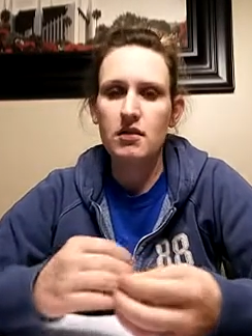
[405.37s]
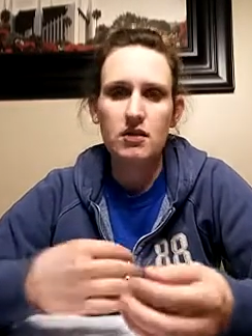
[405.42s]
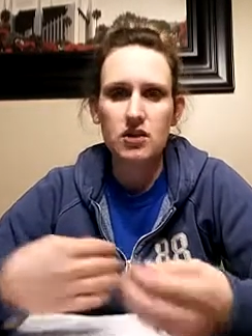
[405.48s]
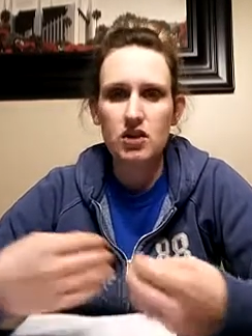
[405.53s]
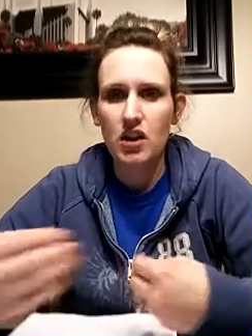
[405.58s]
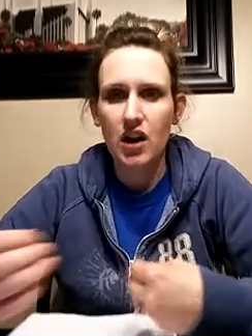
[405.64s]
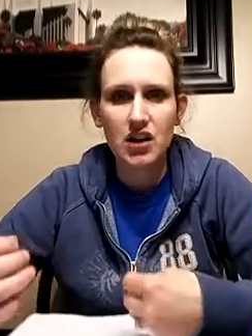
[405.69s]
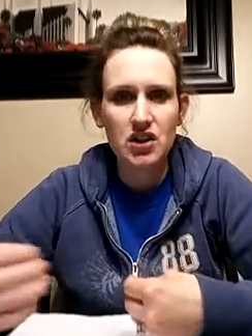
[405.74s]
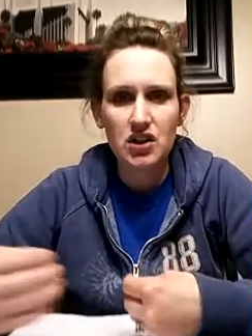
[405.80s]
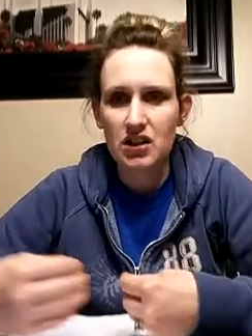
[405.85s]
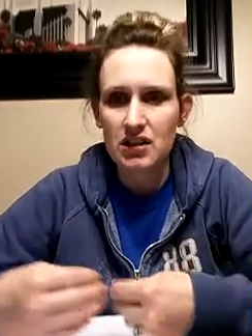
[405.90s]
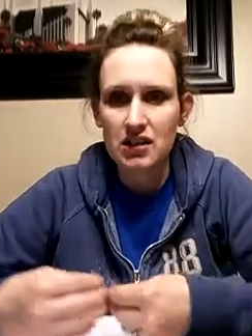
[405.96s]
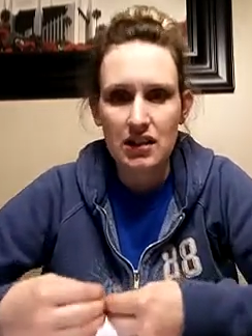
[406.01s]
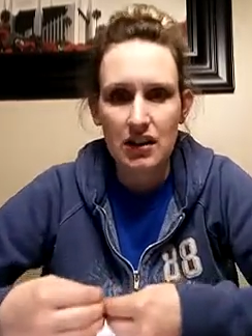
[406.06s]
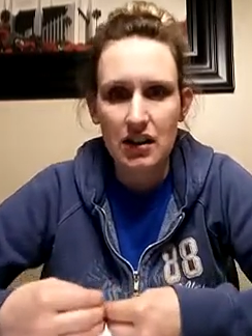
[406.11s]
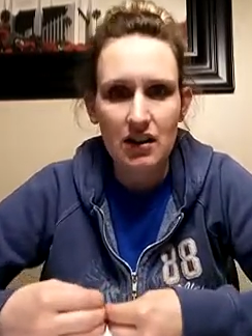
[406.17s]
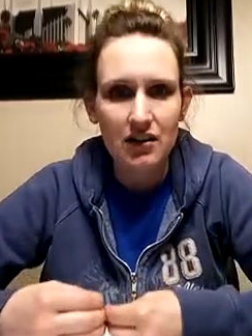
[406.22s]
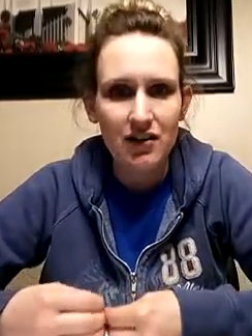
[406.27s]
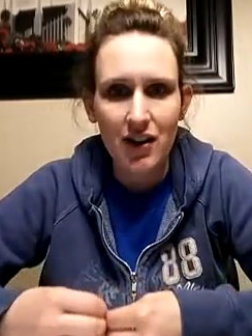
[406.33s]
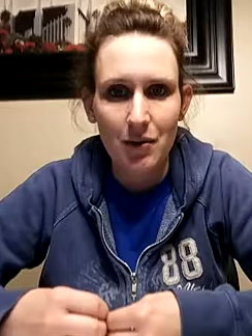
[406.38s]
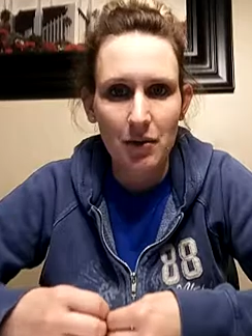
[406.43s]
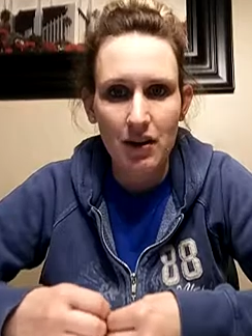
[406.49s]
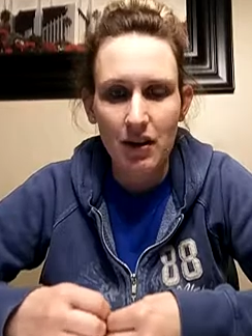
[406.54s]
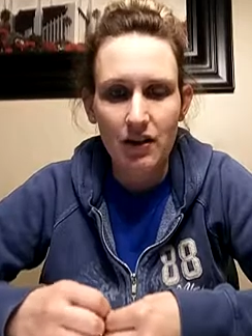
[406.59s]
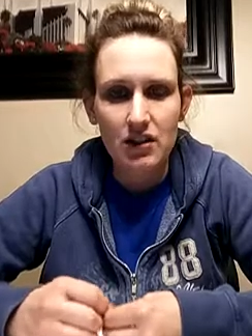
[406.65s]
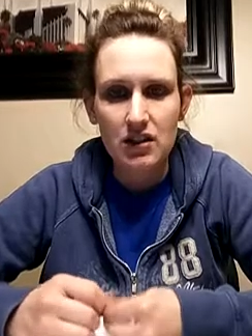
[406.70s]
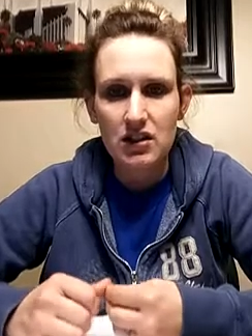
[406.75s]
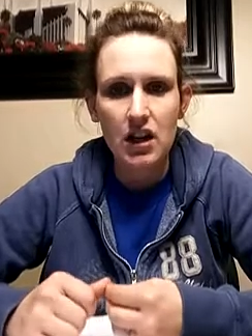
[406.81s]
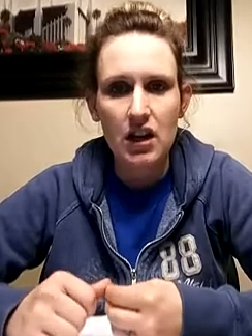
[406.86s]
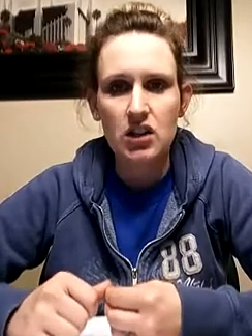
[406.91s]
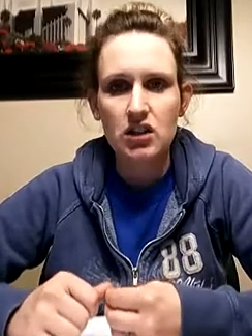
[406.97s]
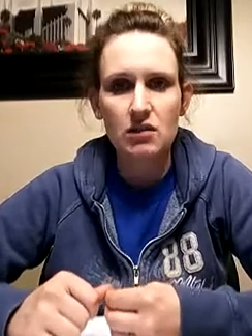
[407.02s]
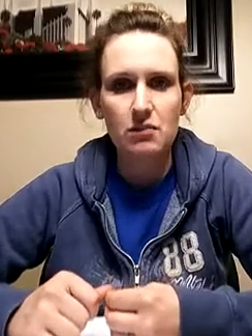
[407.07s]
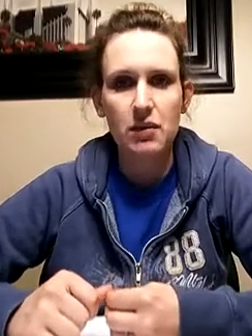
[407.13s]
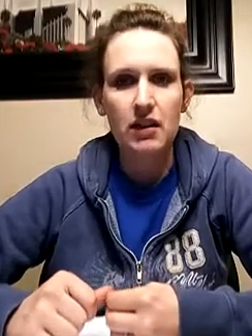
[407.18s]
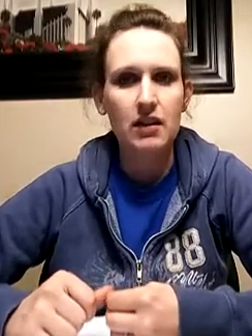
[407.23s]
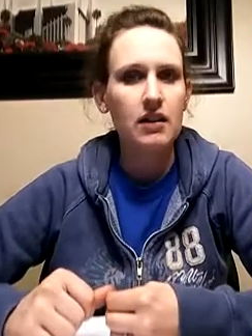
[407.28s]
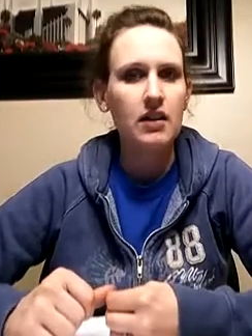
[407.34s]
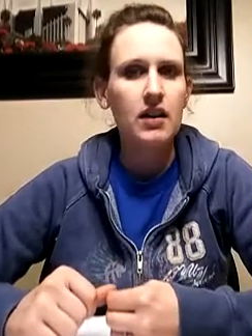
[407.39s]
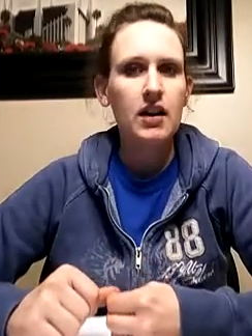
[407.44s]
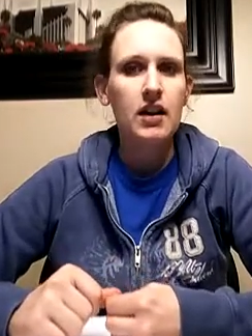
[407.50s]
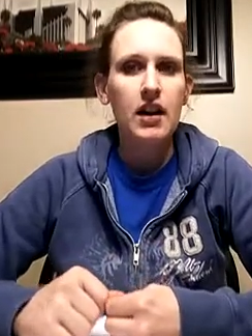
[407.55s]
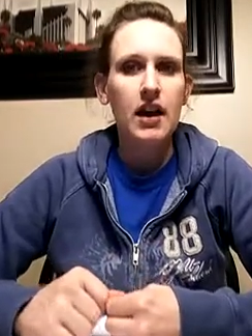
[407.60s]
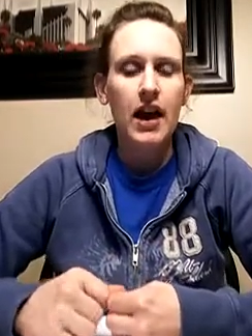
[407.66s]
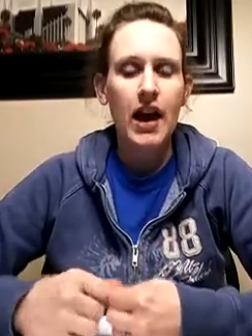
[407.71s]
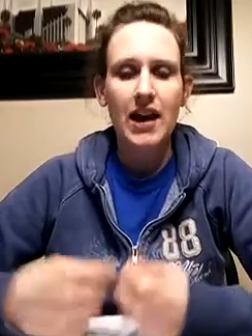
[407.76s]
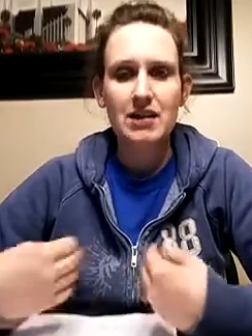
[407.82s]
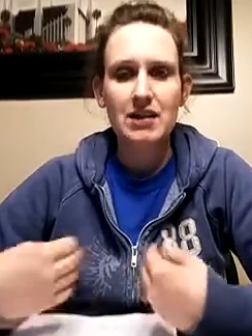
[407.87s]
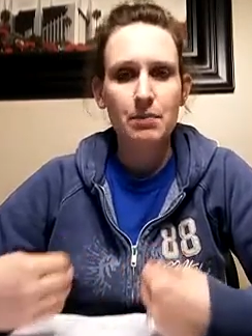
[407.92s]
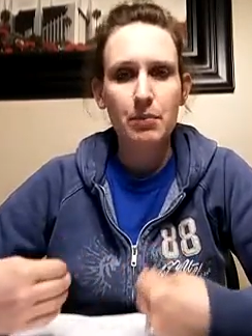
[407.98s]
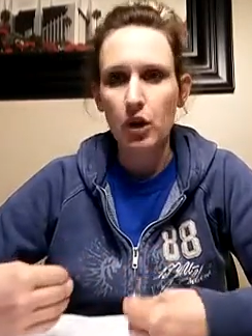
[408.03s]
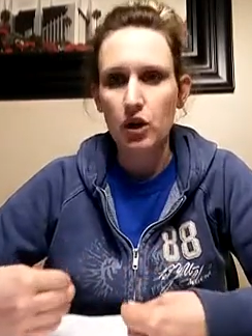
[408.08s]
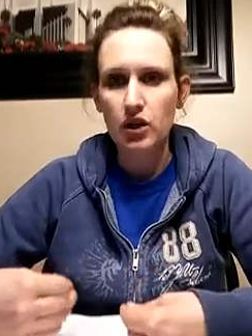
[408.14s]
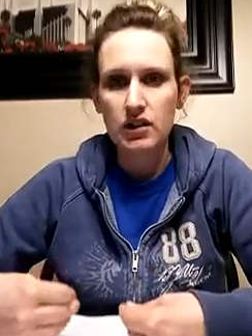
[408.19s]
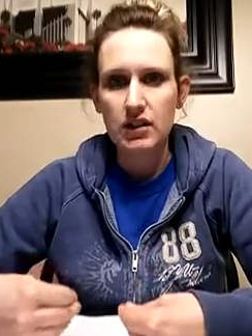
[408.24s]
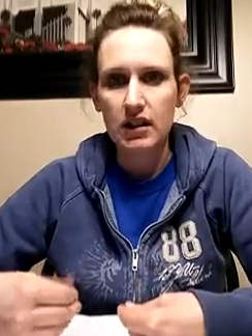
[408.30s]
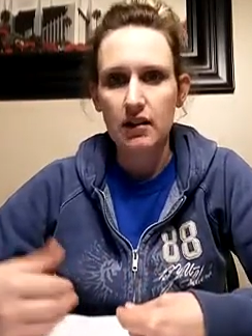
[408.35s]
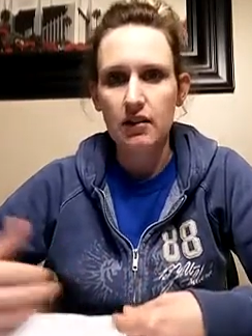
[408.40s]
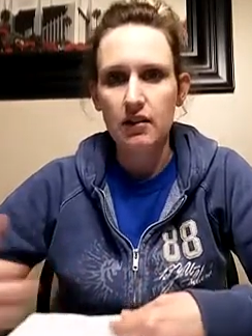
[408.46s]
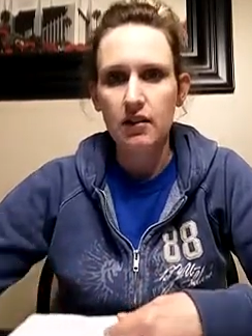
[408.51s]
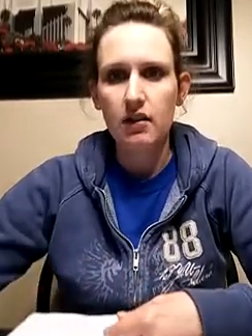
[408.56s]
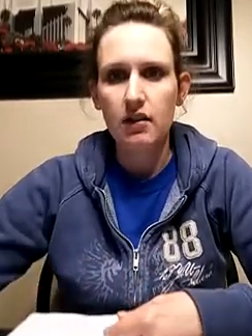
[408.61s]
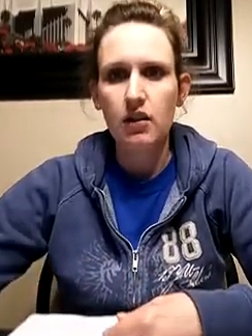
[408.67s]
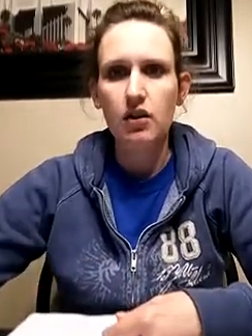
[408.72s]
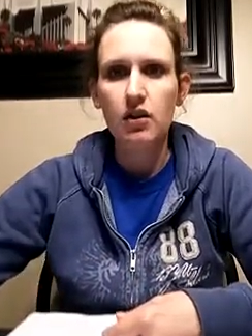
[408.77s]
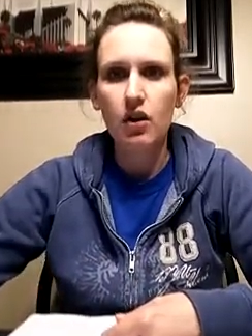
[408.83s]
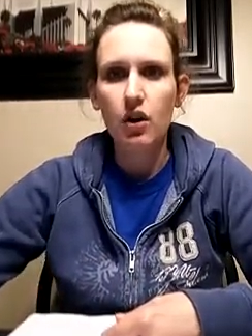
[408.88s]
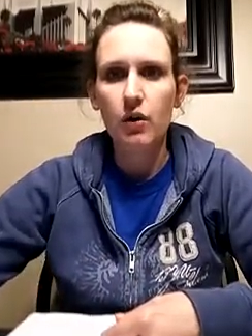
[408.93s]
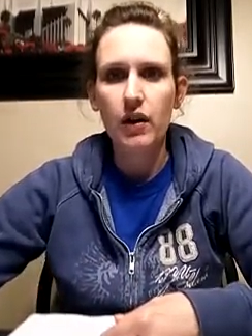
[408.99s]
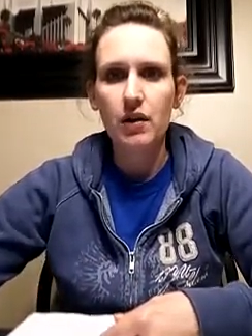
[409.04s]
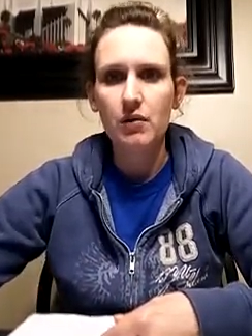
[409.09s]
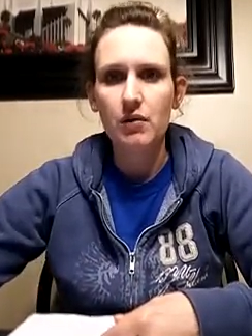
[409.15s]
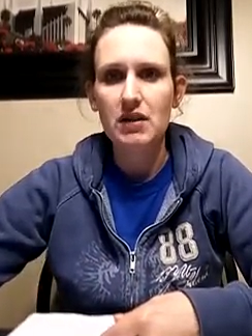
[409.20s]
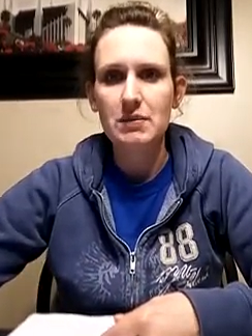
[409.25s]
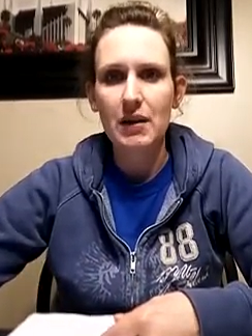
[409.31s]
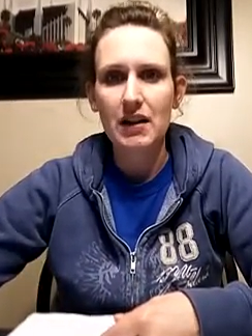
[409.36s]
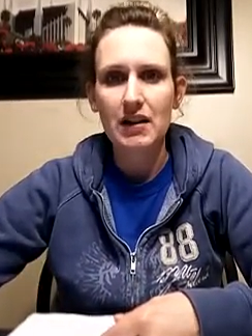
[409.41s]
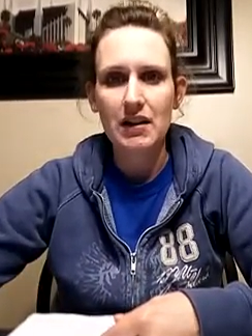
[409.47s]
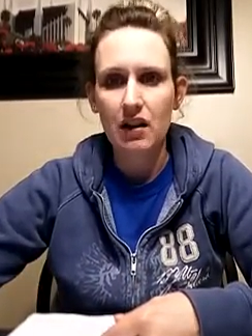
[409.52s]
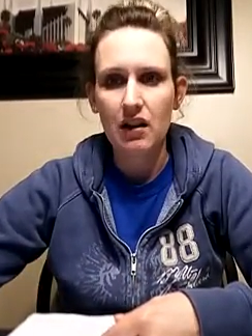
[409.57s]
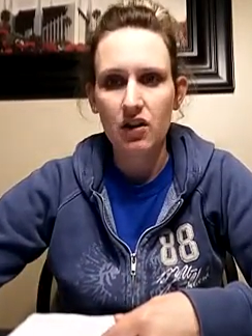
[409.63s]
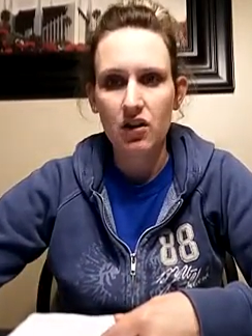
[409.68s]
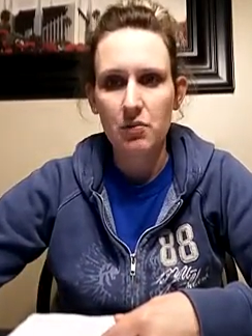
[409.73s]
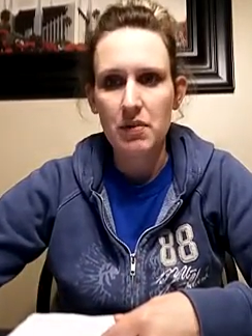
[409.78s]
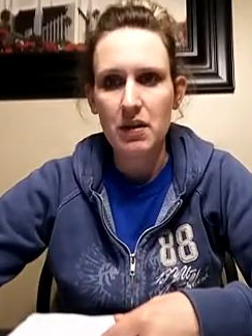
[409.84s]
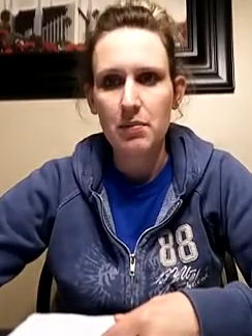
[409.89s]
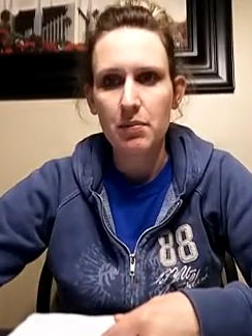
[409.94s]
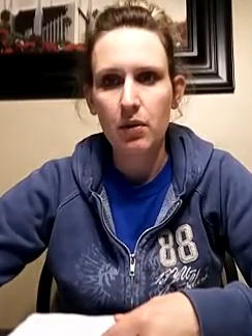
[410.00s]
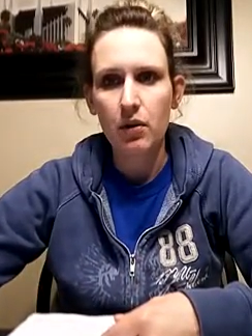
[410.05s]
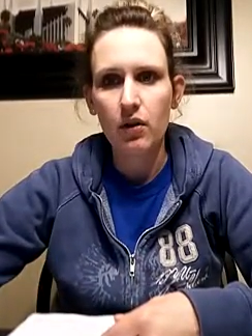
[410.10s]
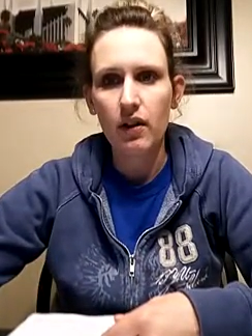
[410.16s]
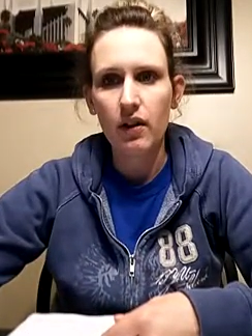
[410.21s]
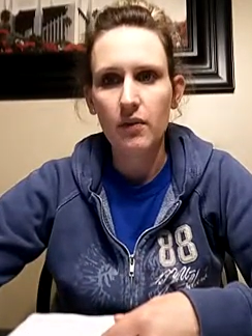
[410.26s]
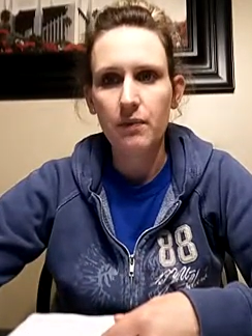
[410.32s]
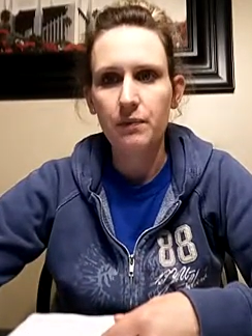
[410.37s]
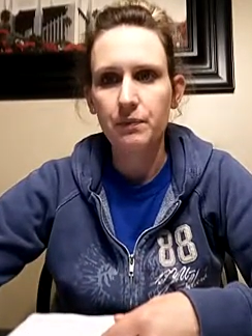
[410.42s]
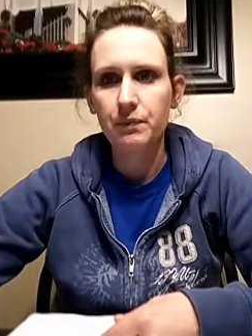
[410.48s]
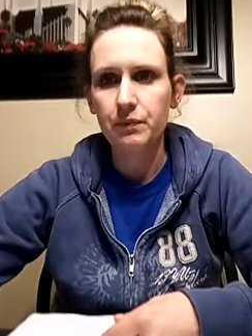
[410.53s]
not just in family life education, but as a person, and respecting other people. And